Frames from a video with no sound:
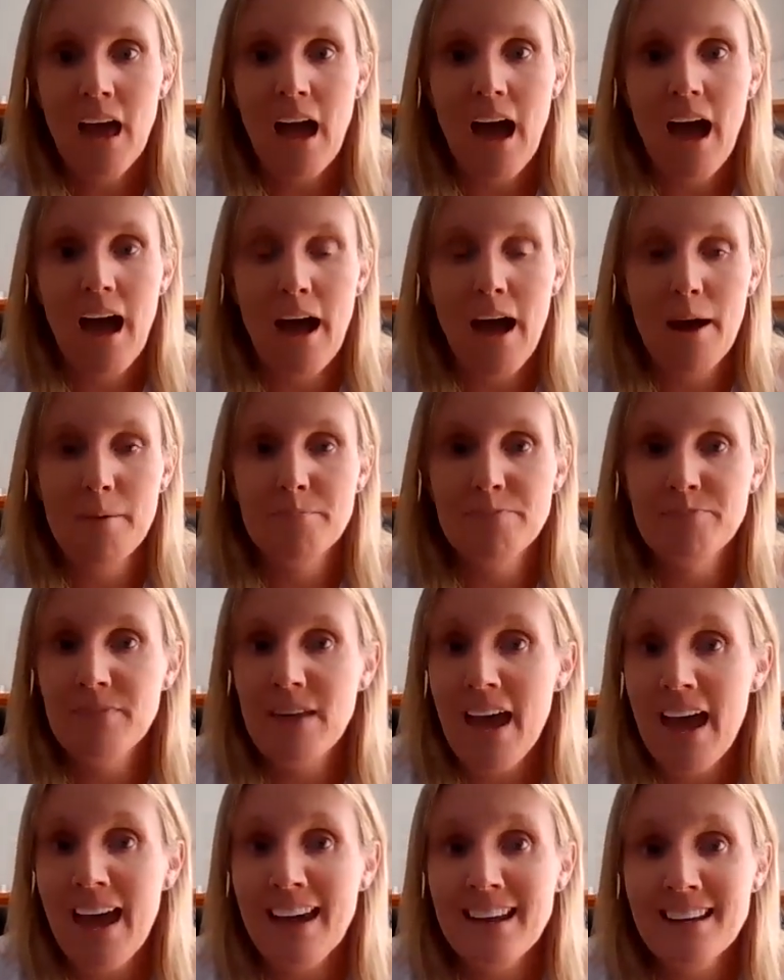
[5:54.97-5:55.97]

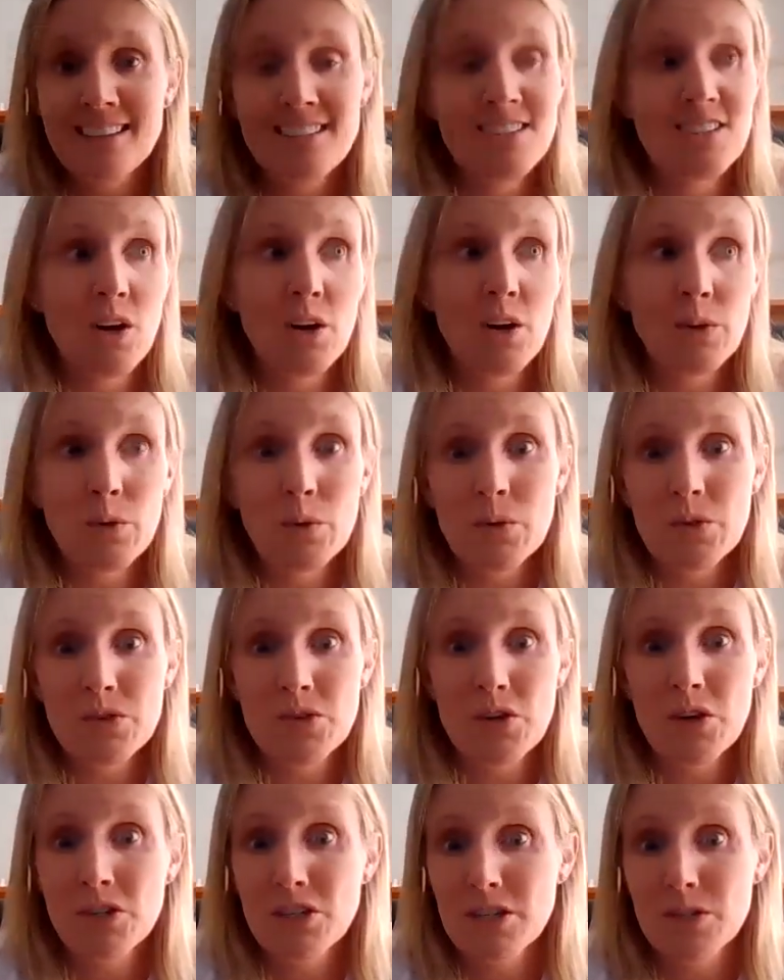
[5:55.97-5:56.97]
And I
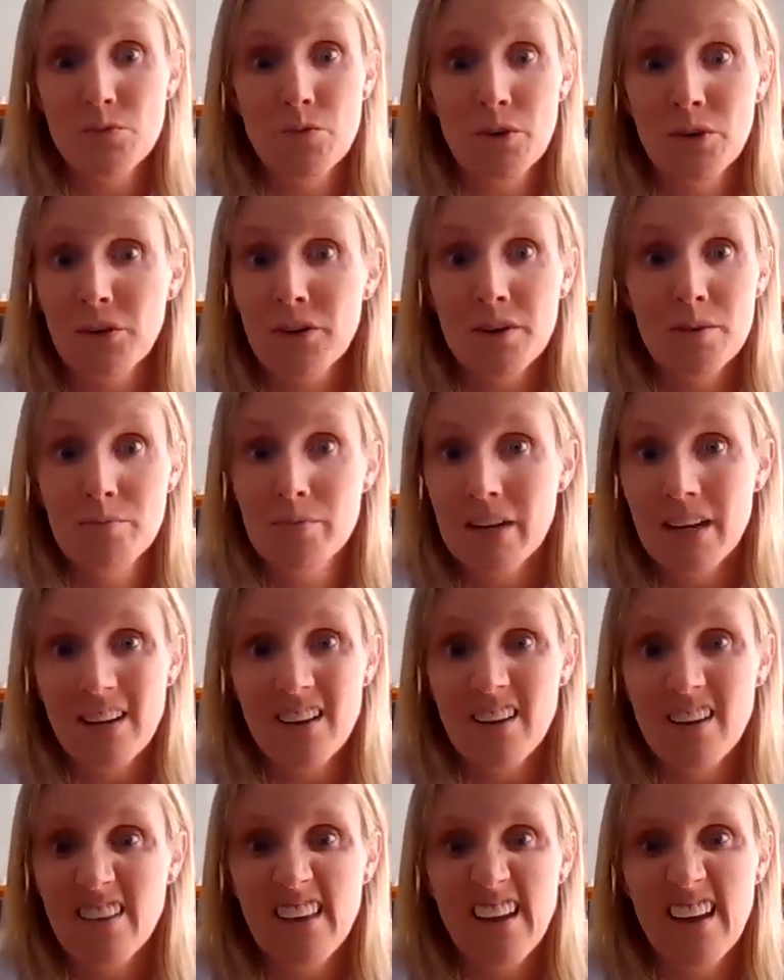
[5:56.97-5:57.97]
also just want to
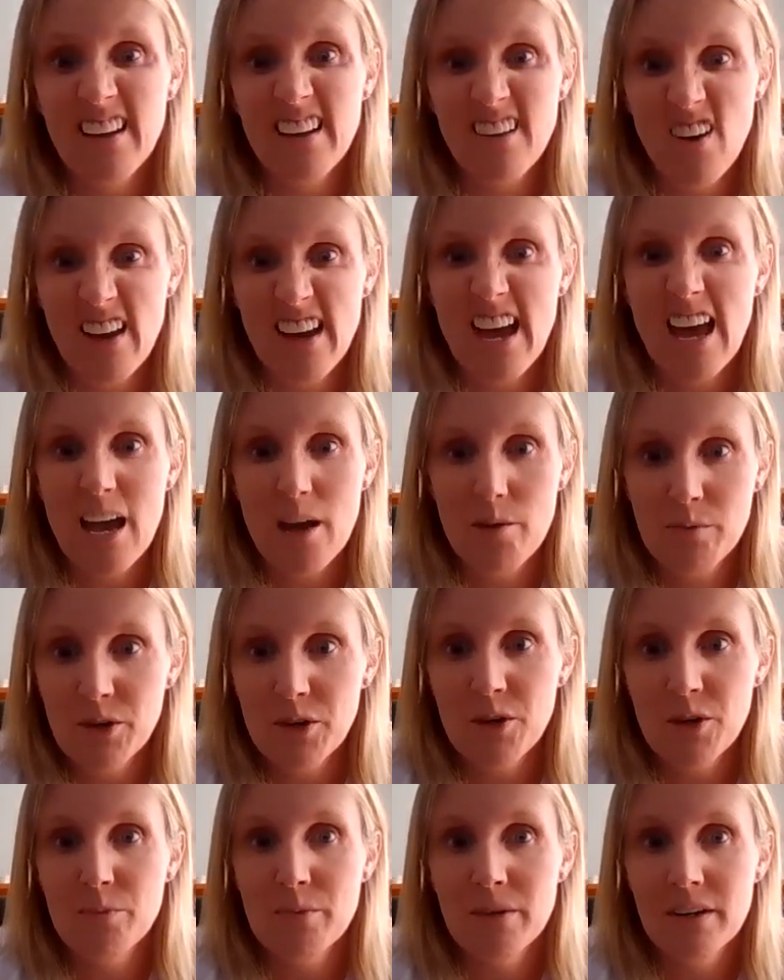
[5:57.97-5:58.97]
admit that I am
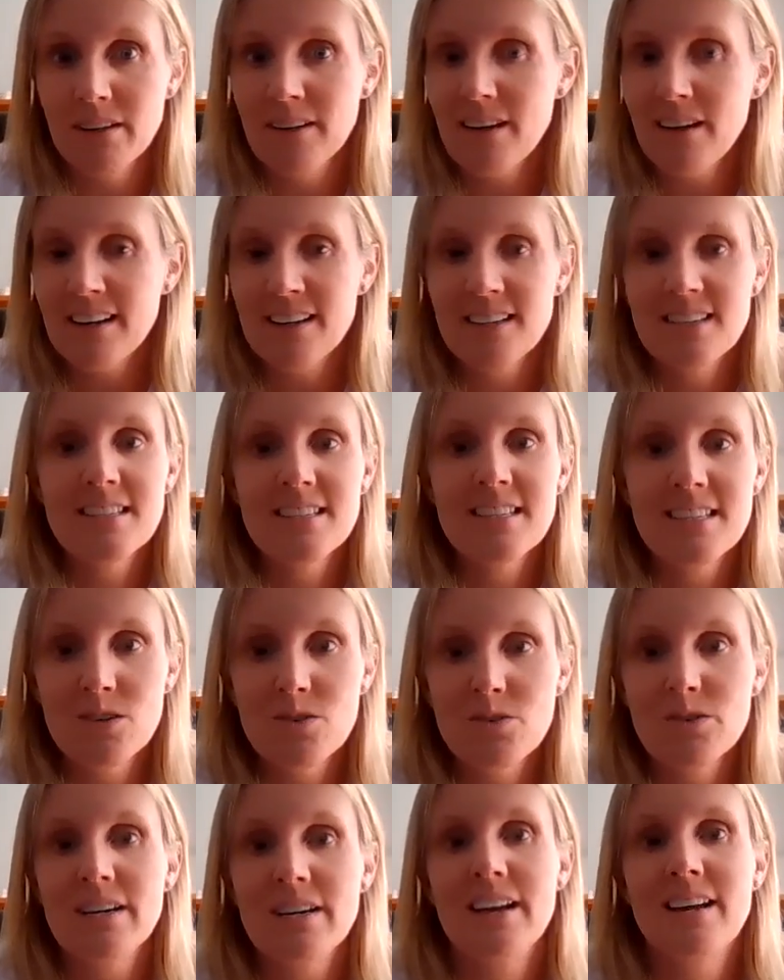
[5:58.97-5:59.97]
human and it
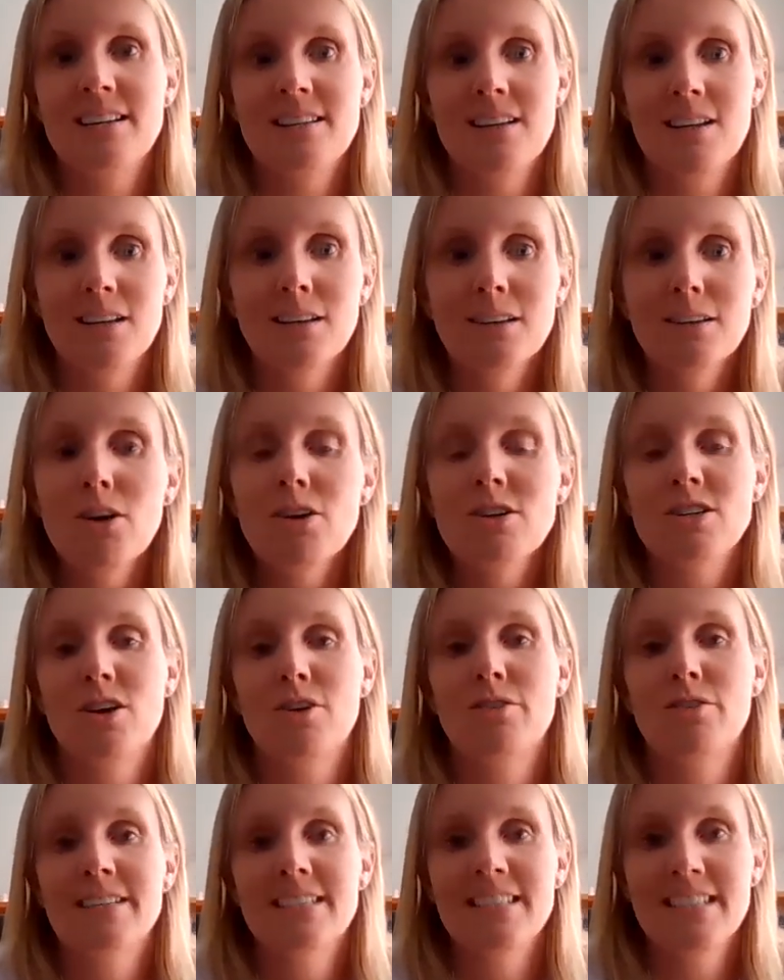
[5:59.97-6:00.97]
still takes a lot
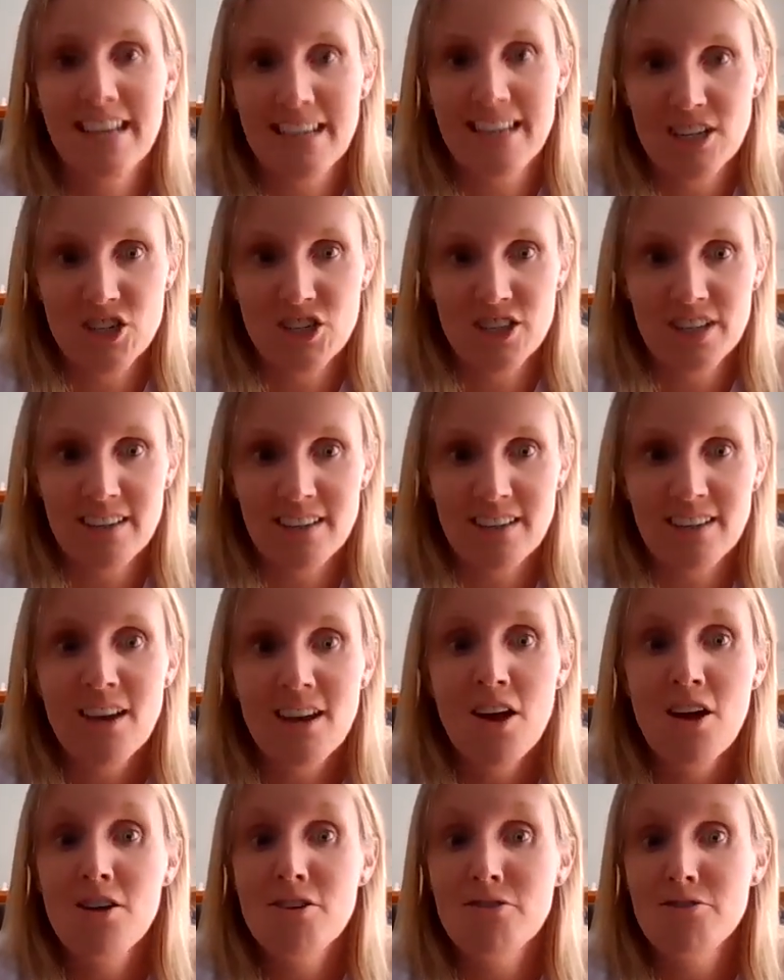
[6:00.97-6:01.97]
of attention
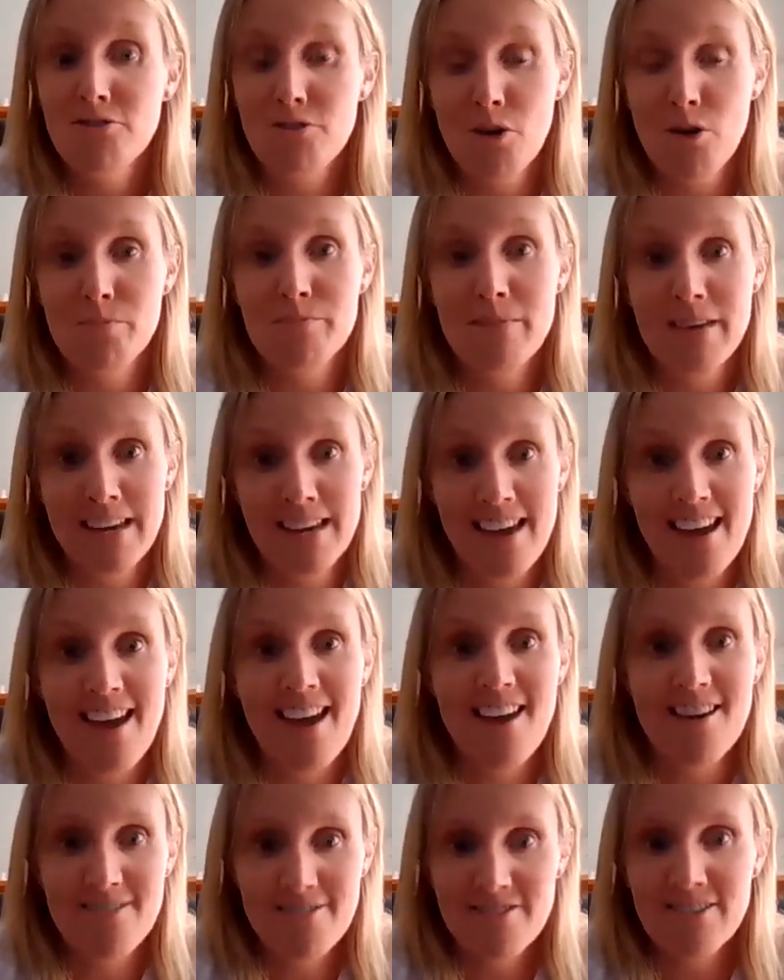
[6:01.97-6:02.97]
from me
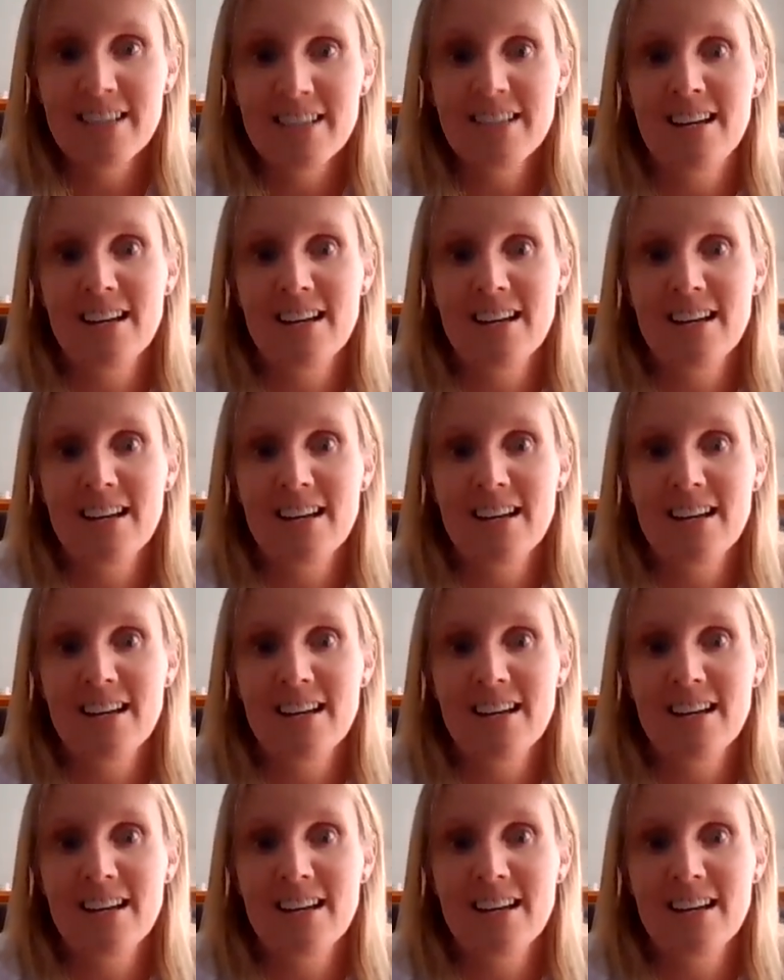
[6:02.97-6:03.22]
every